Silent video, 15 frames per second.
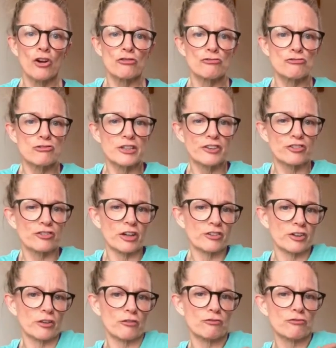Really
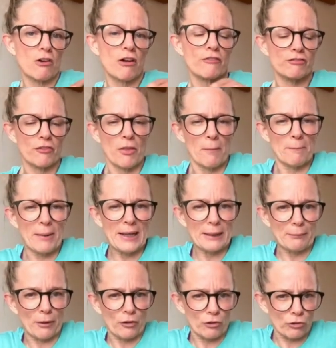stretching right from the belly
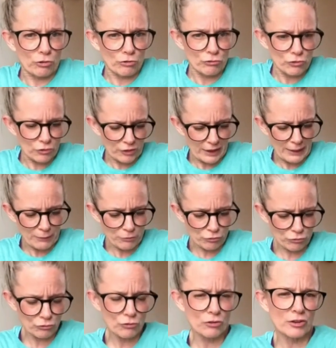button through the hip,
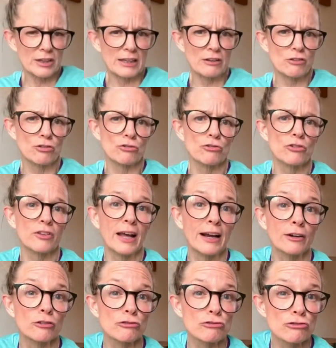through the knee, through the
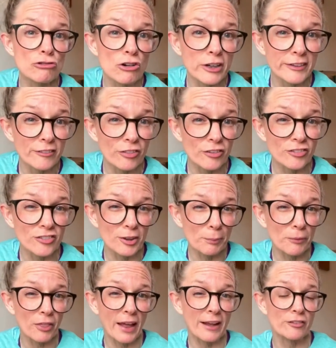ankle, right to the tip
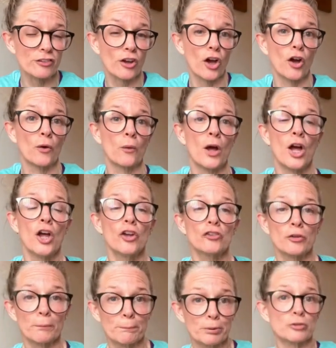of that toe
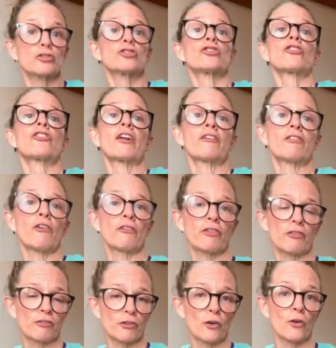to push yourself off
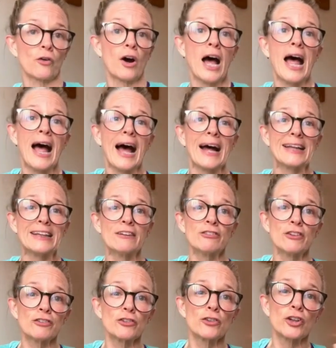the floor. And even
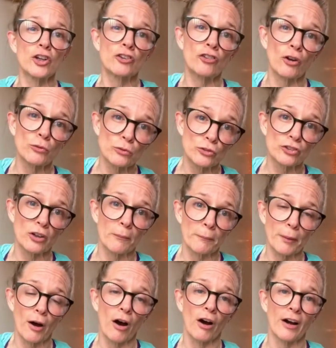if you don't jump
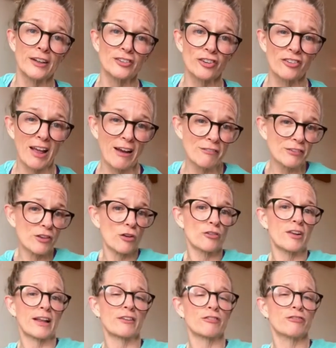high, just having those
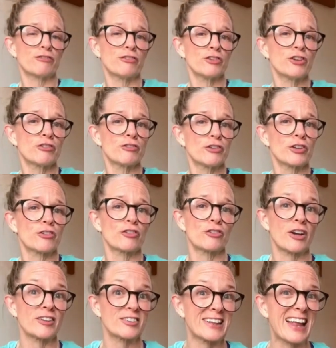legs fully, fully
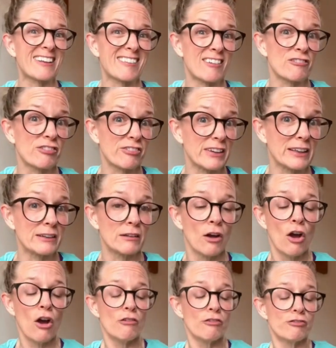stretched, legs and feet,
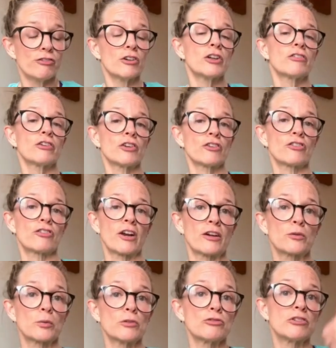fully, fully
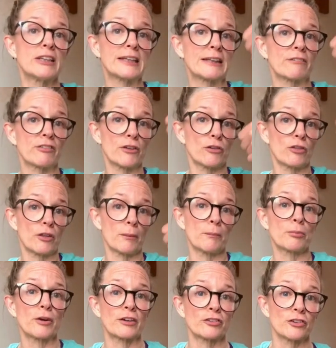stretched will really give you the
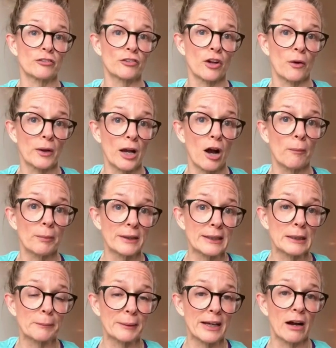impression of going up a
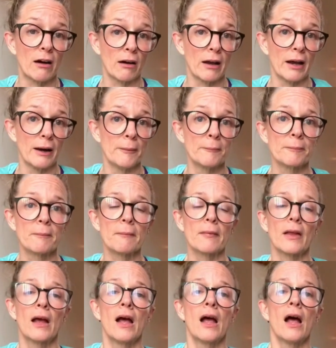little bit higher.
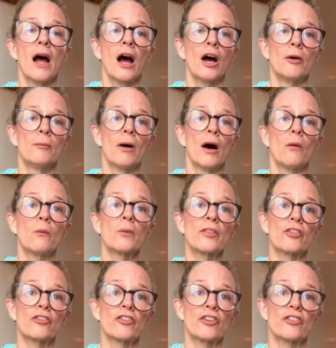With
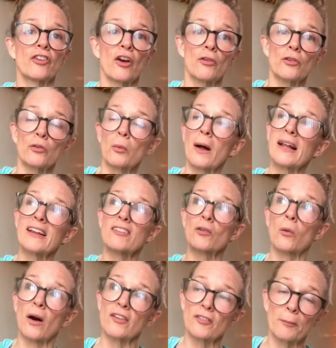the sissone as well, it's
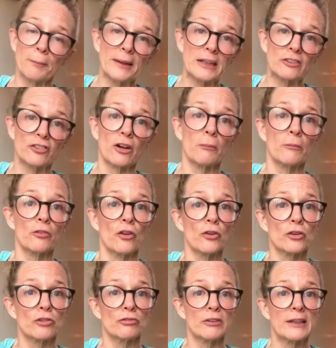quite a big jump, so
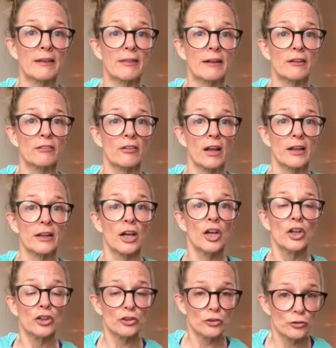you can really think of like
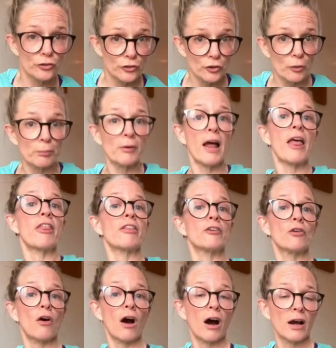using your breath and
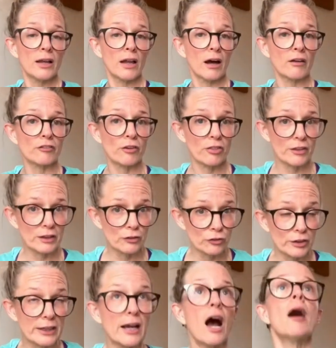your eye line. So think
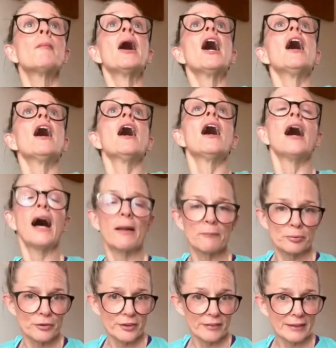looking up and
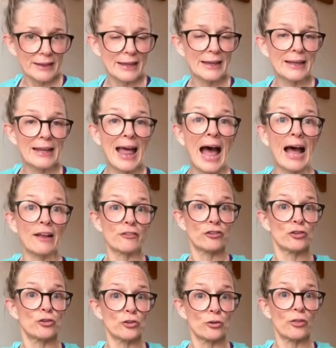breathing in as
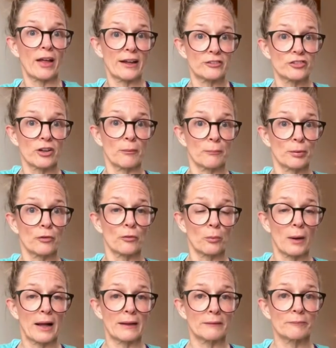you do that jump as
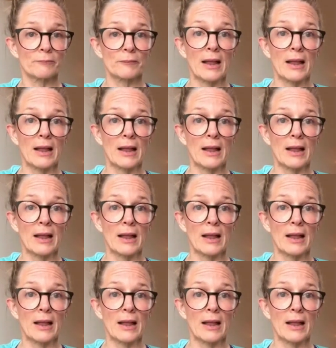well.